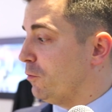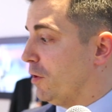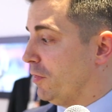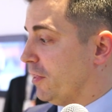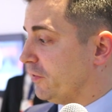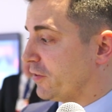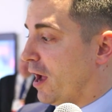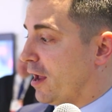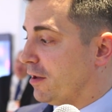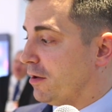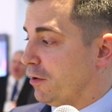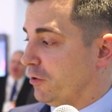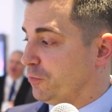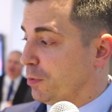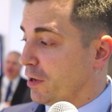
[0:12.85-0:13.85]
What this guy
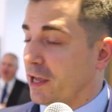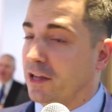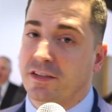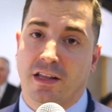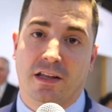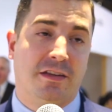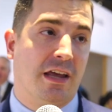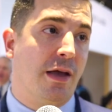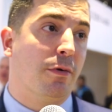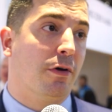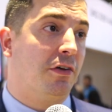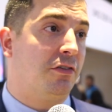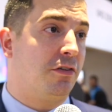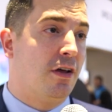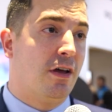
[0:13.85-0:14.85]
is bringing to the
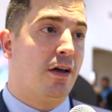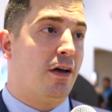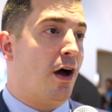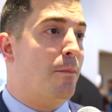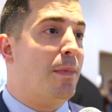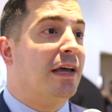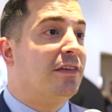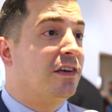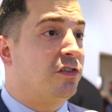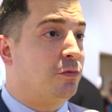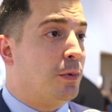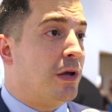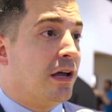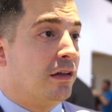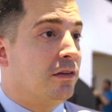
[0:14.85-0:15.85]
table is amazing
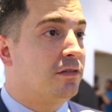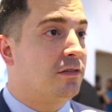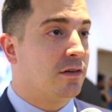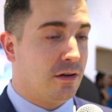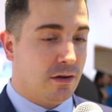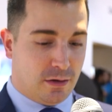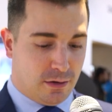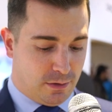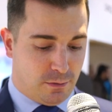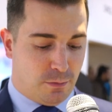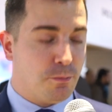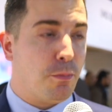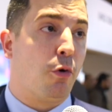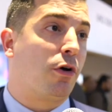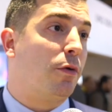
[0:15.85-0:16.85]
speeds,
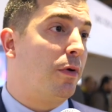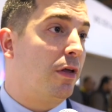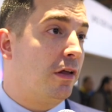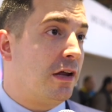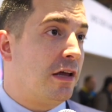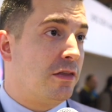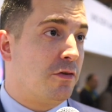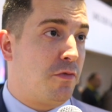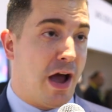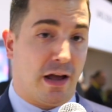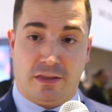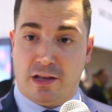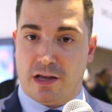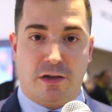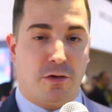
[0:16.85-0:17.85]
portability and the
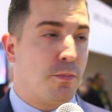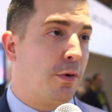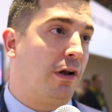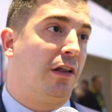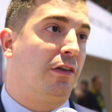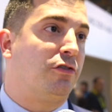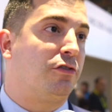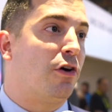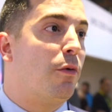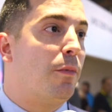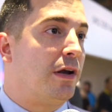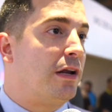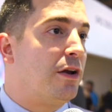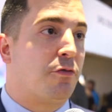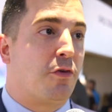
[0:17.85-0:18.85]
fact that it put it in so
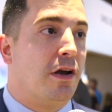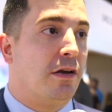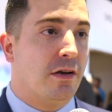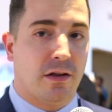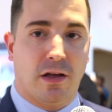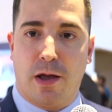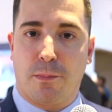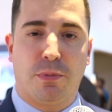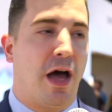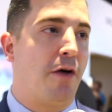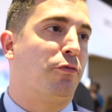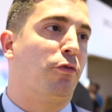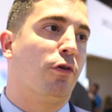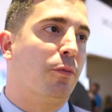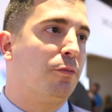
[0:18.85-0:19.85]
many different like
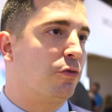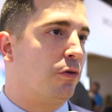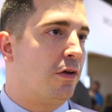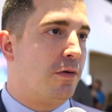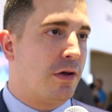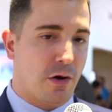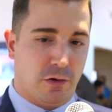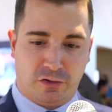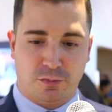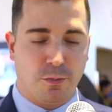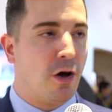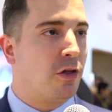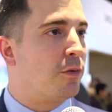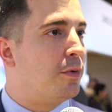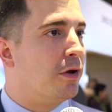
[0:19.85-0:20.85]
platforms, whether you know
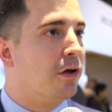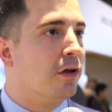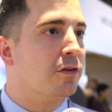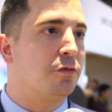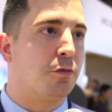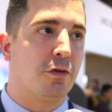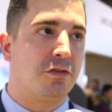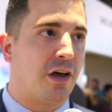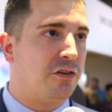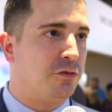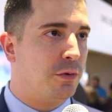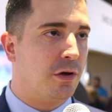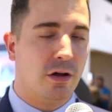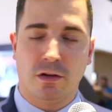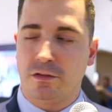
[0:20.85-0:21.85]
smaller builds, full
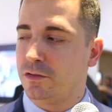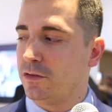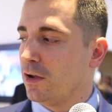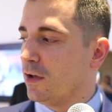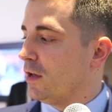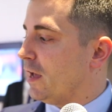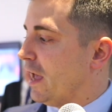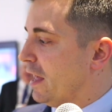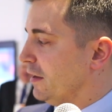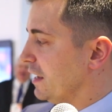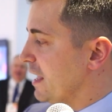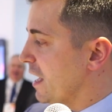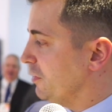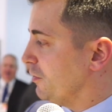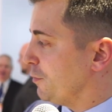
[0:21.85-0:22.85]
size builds, and
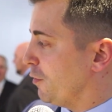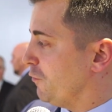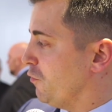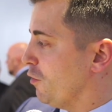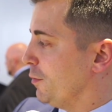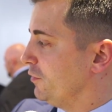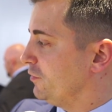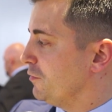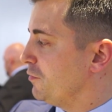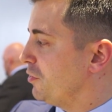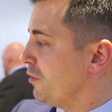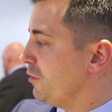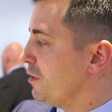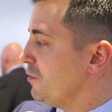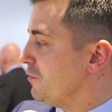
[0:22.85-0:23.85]
to get the performance of
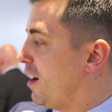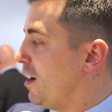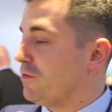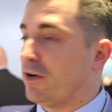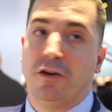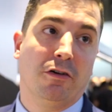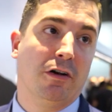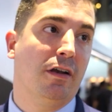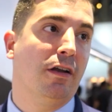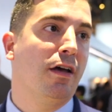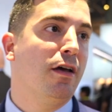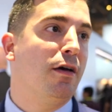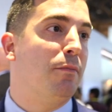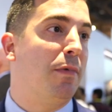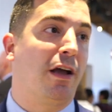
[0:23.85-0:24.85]
3,500
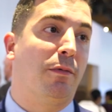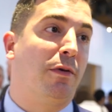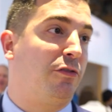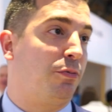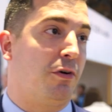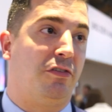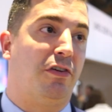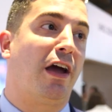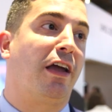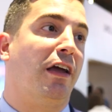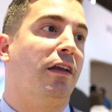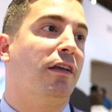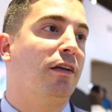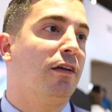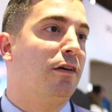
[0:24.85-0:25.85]
megabits per
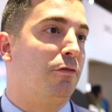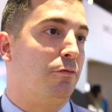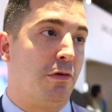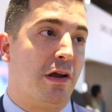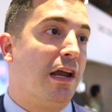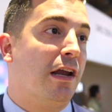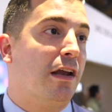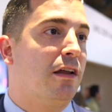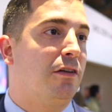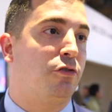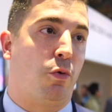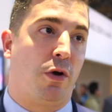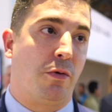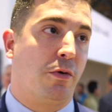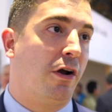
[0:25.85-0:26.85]
second read
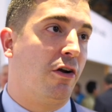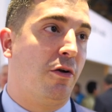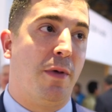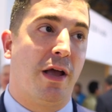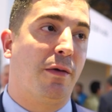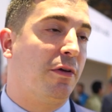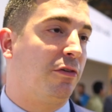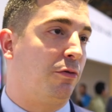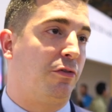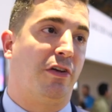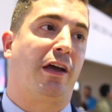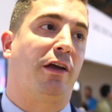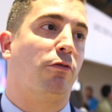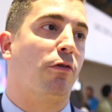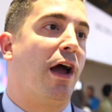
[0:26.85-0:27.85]
2100 megabits per
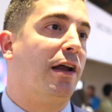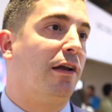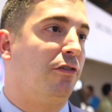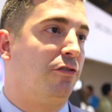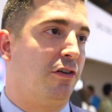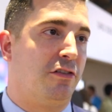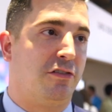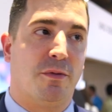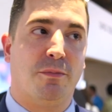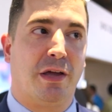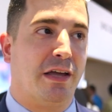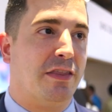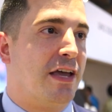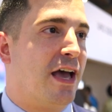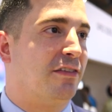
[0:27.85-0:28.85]
second write is just
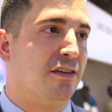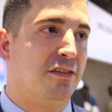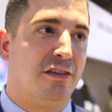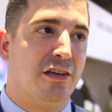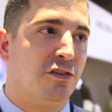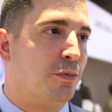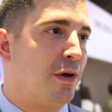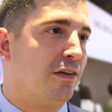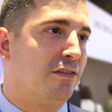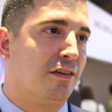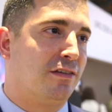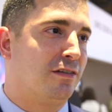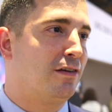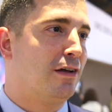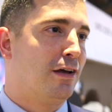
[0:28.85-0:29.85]
something in the SSD space.
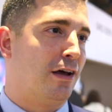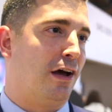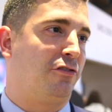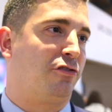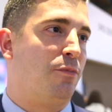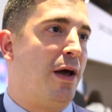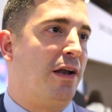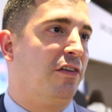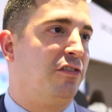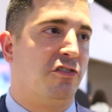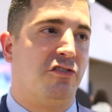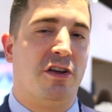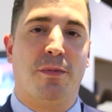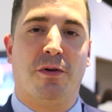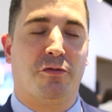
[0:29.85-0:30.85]
It's a tremendous
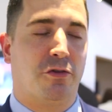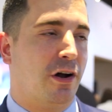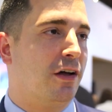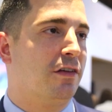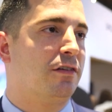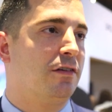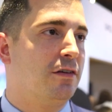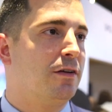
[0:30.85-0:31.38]
achievement for us.